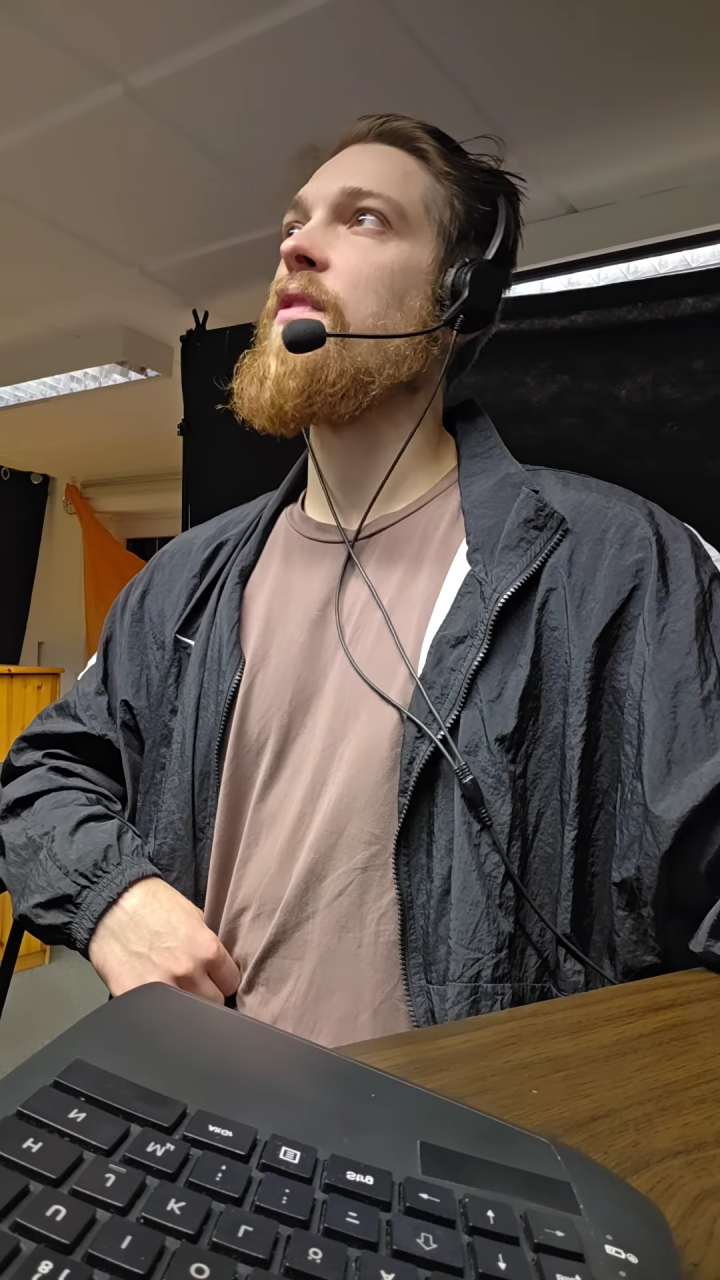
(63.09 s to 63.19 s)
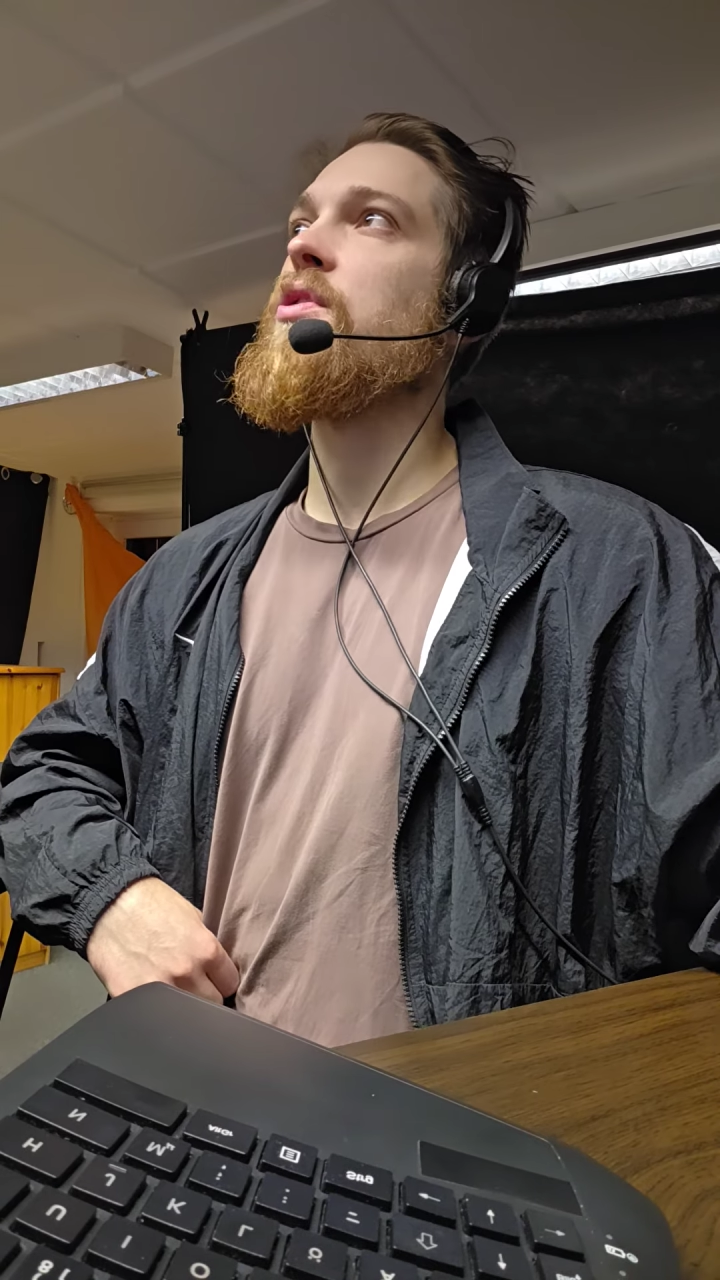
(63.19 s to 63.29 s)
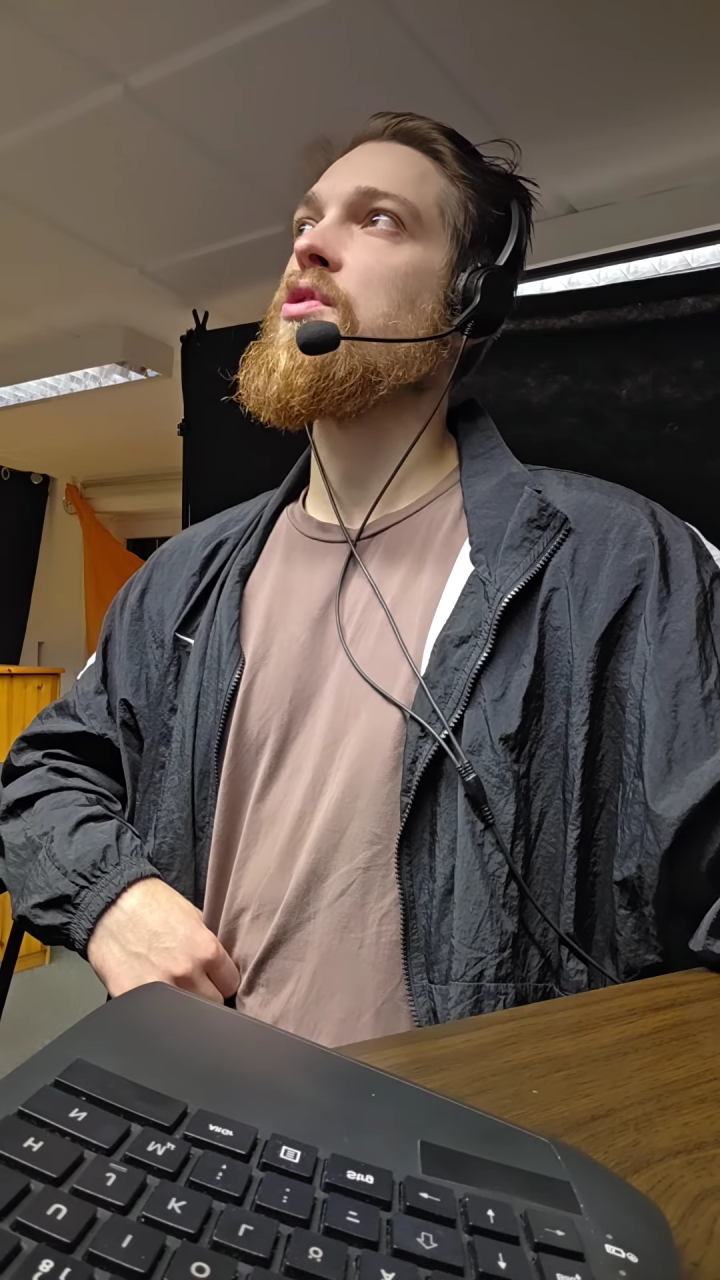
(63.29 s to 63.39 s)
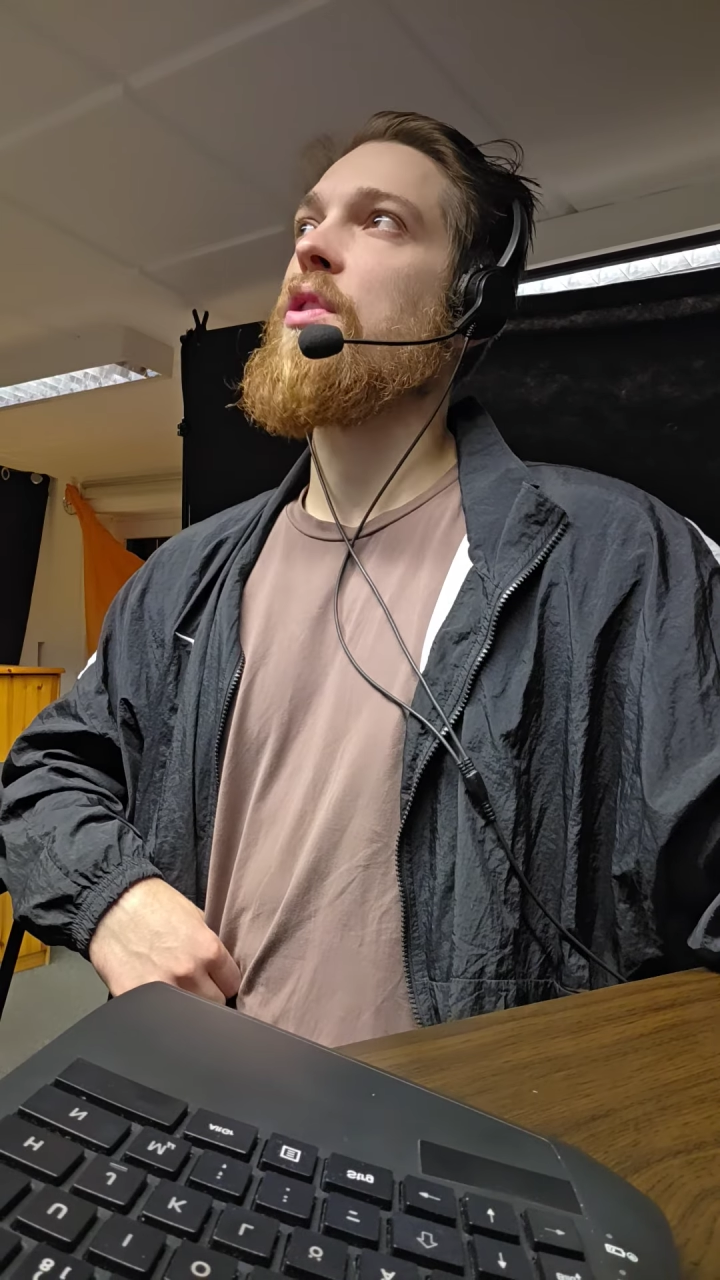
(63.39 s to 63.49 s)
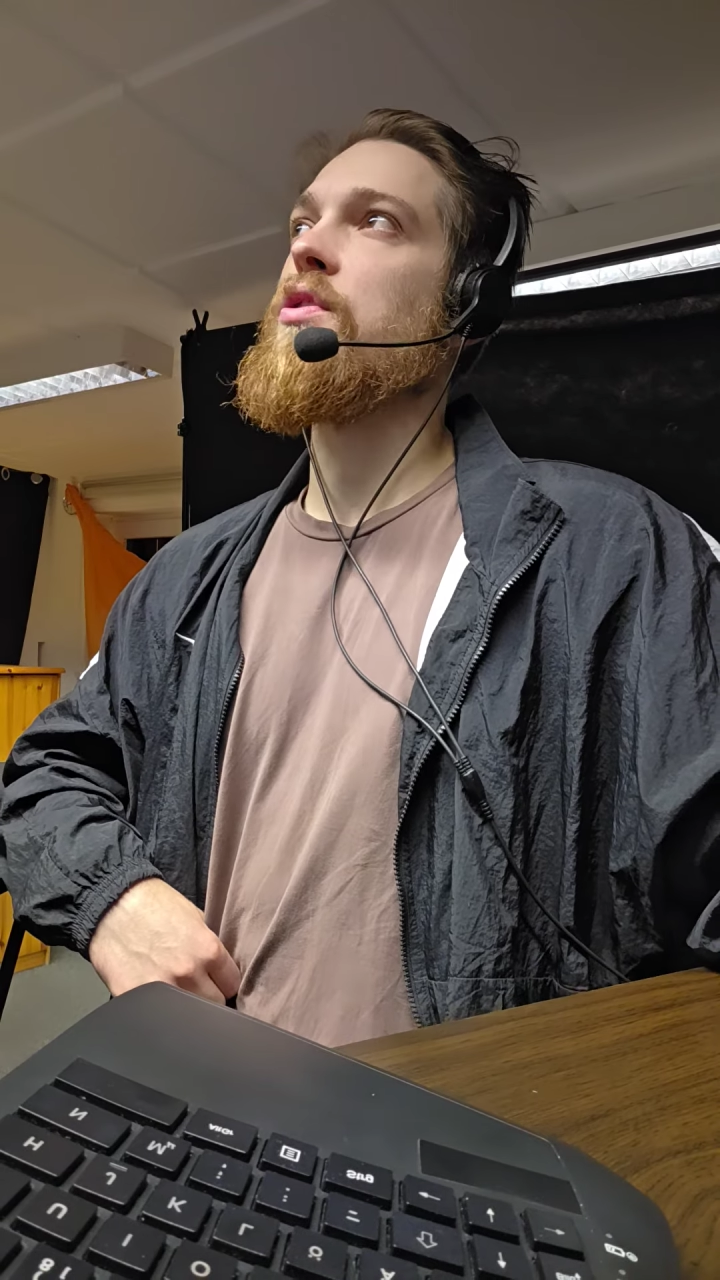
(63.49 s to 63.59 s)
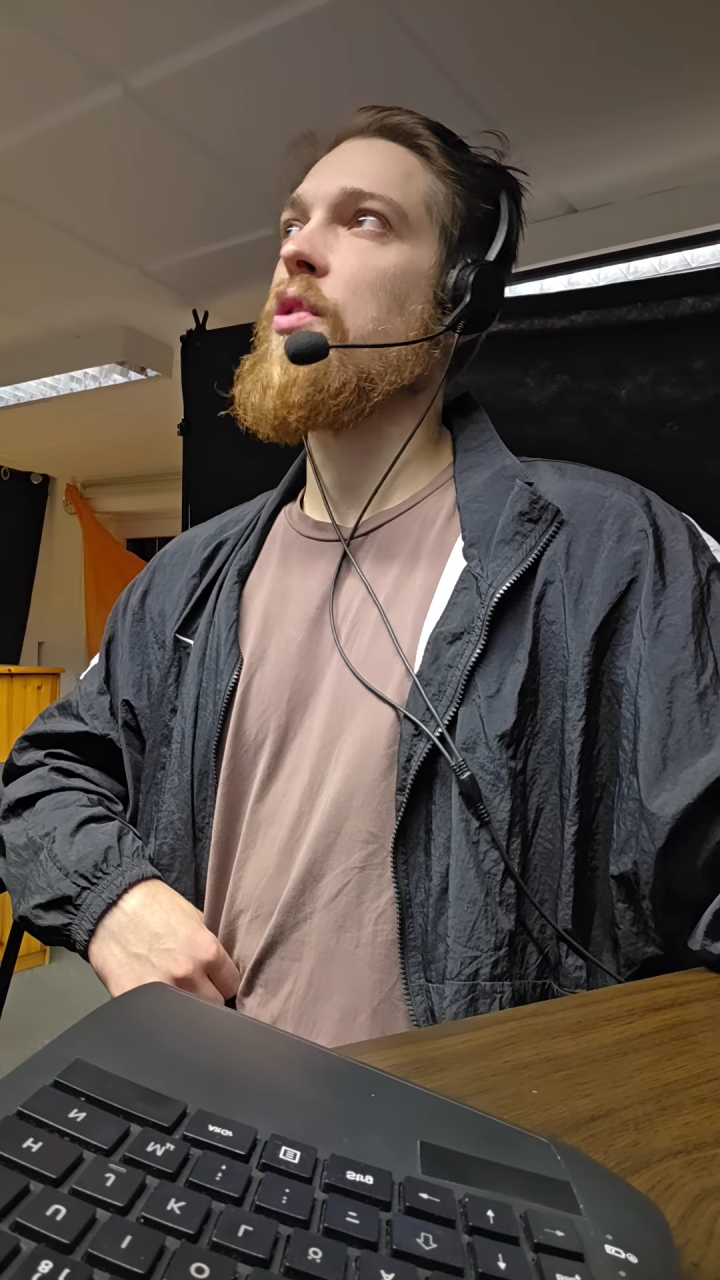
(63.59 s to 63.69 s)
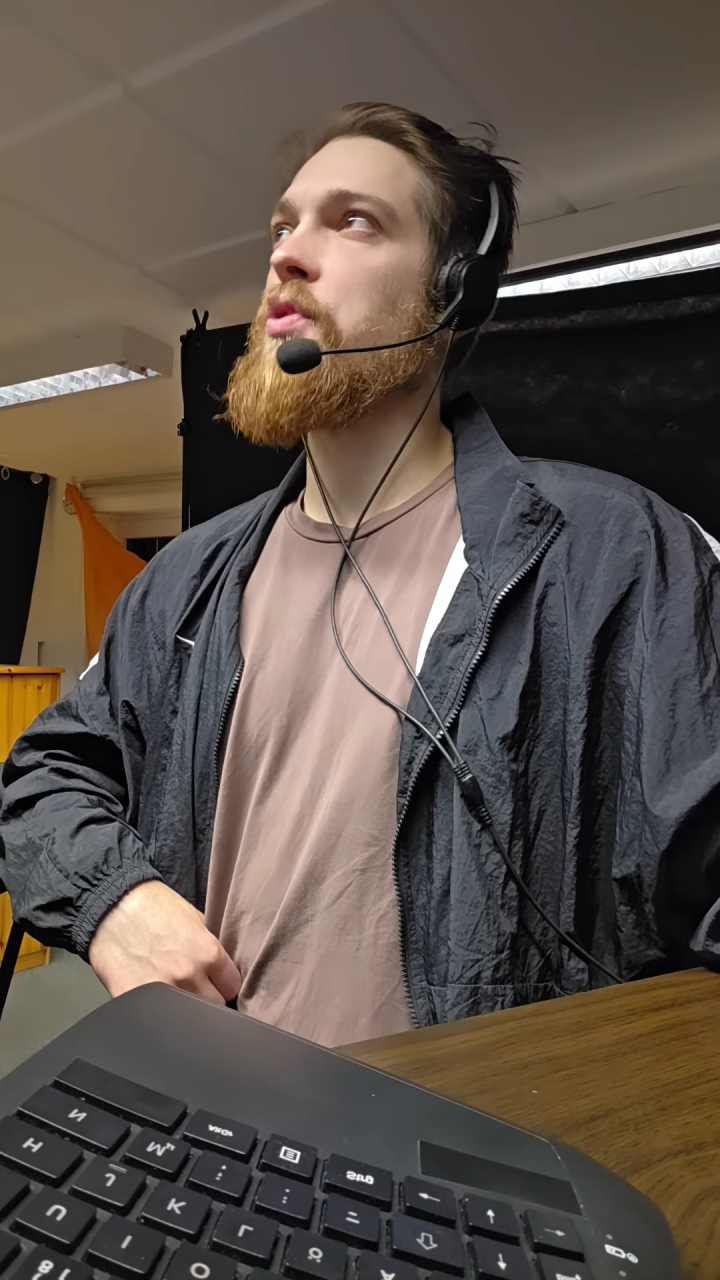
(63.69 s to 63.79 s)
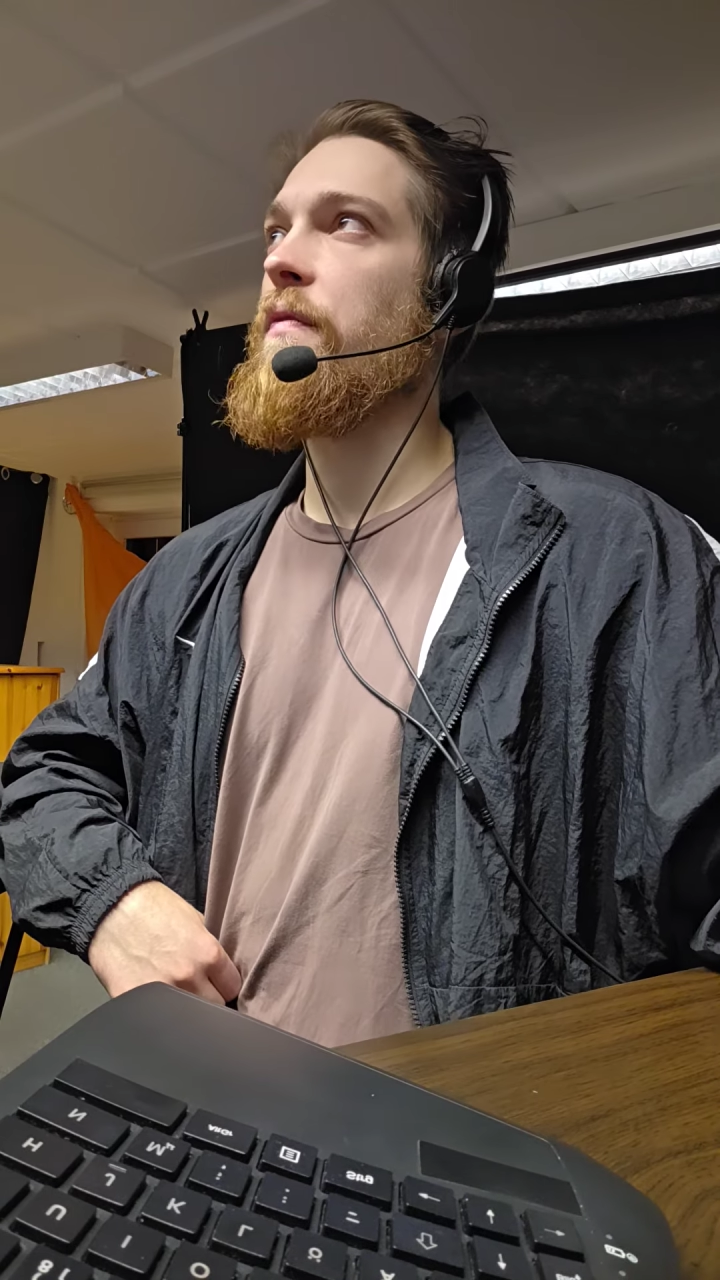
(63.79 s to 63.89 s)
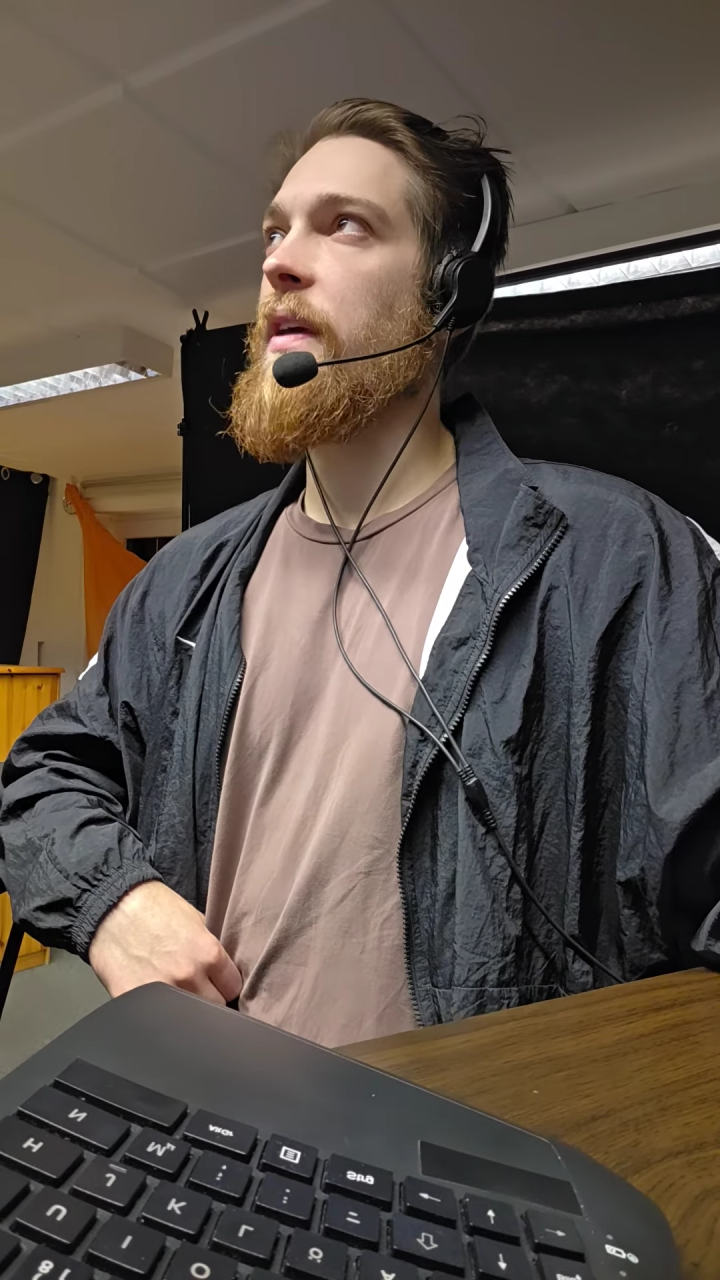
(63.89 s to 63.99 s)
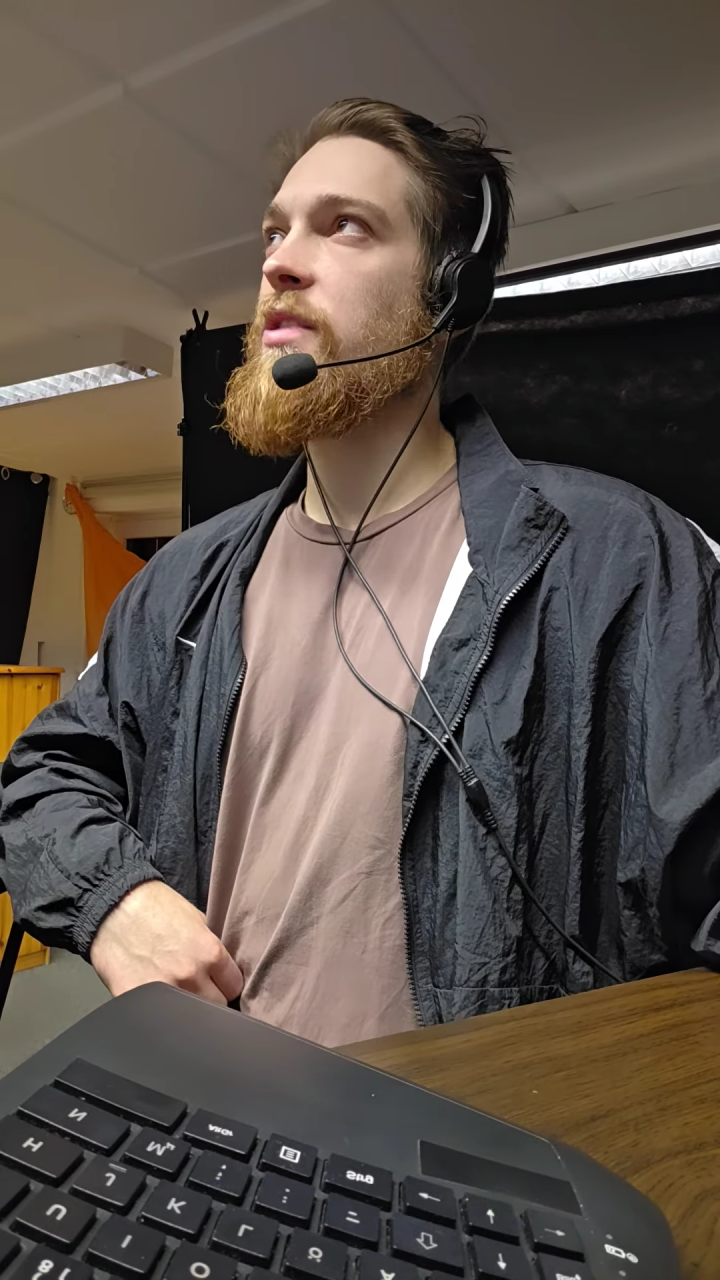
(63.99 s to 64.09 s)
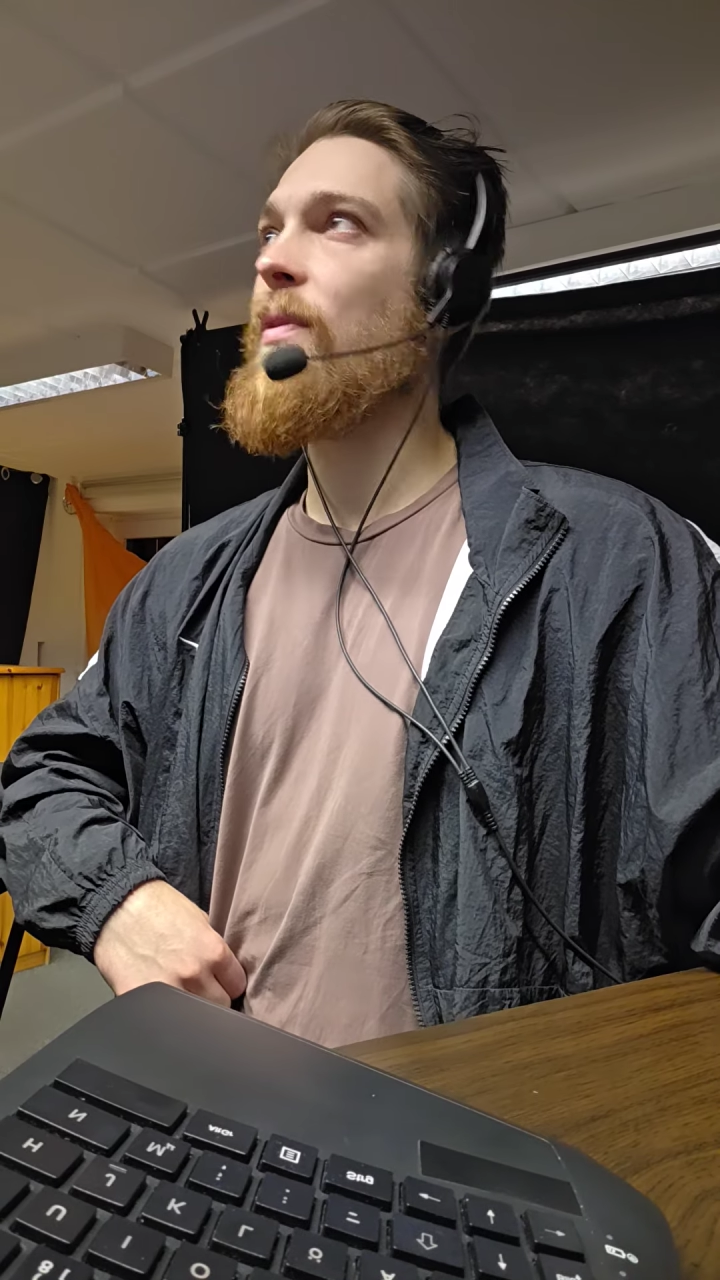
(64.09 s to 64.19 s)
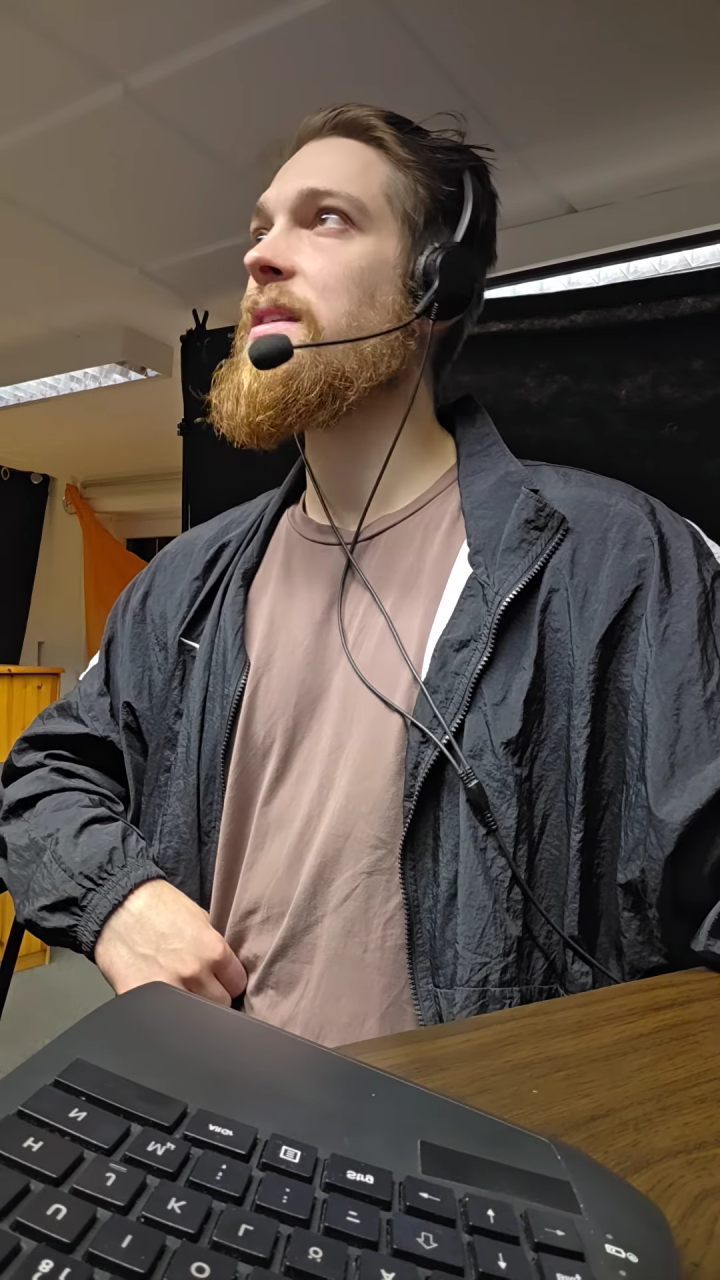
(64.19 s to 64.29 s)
versus social phase.